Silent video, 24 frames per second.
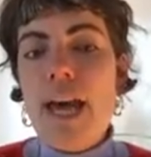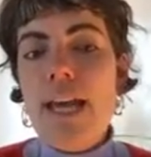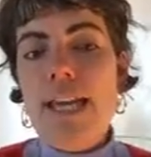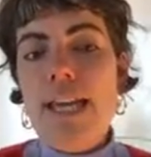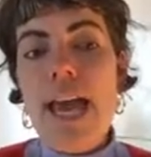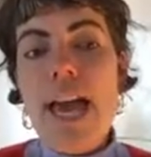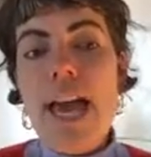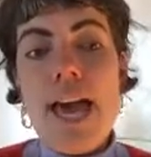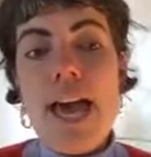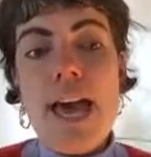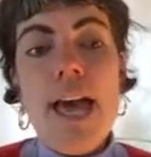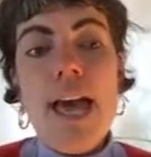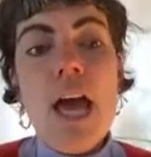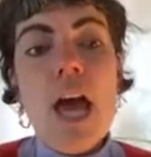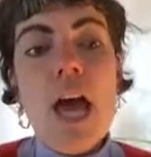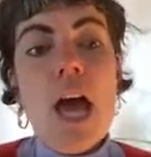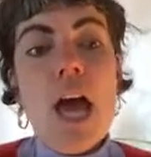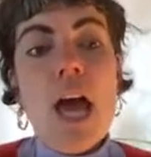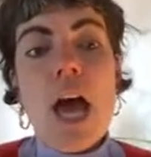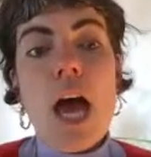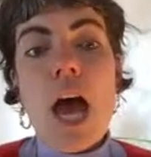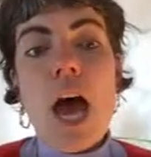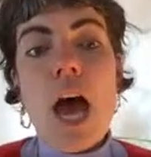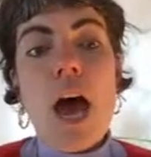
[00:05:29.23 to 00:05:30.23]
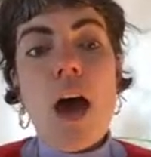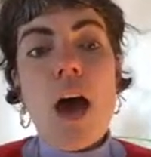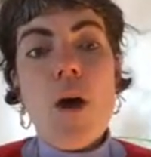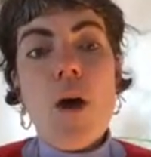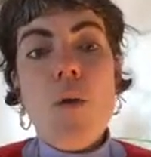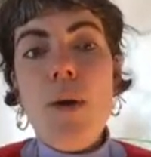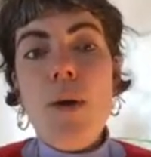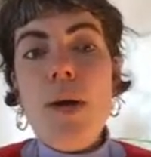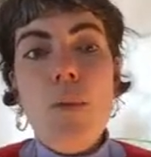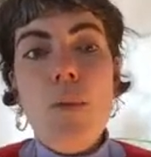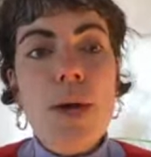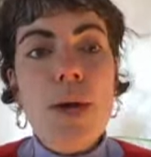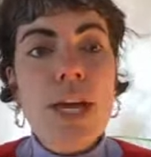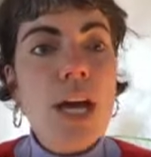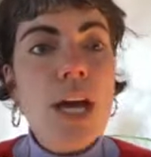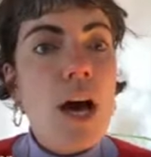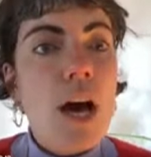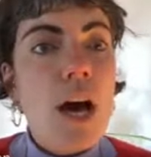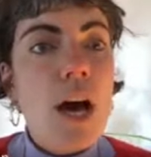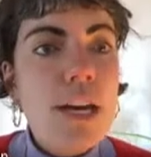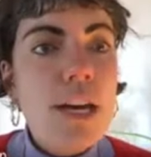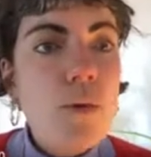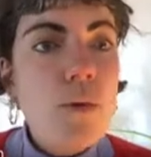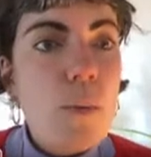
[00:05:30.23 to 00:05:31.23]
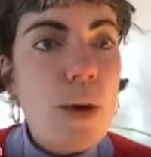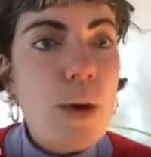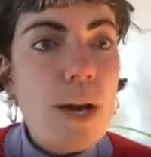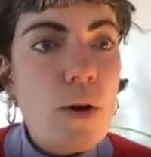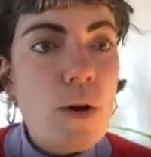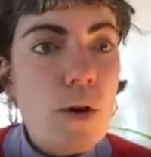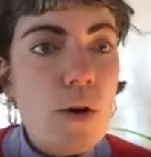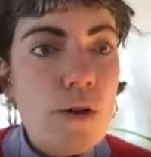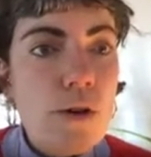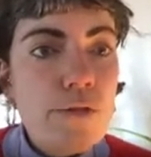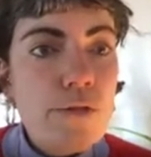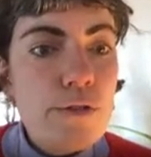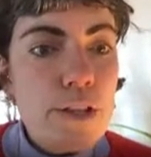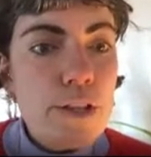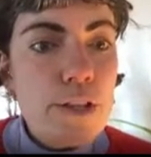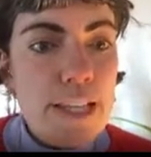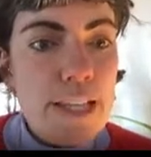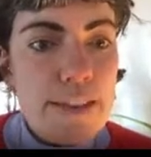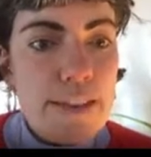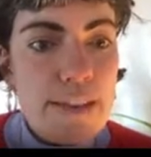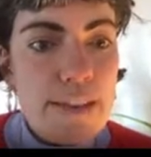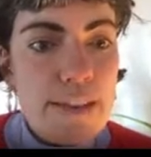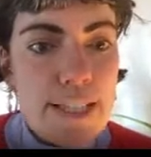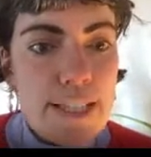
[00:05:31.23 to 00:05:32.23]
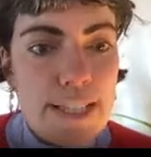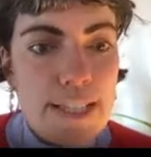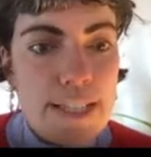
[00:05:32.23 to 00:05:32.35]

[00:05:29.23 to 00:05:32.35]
we kind of went over it in this,